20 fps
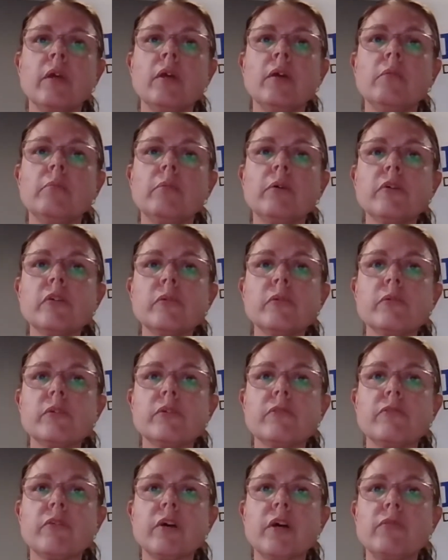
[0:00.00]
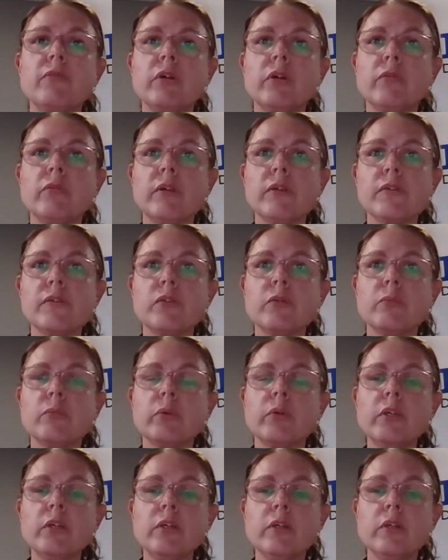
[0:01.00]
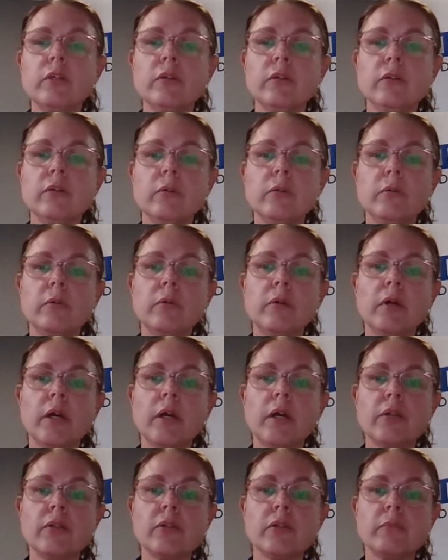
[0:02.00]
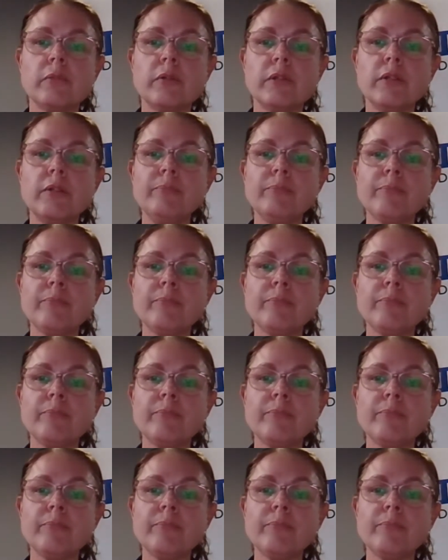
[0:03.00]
Boss was a 5-year-old rescue boy who I adopted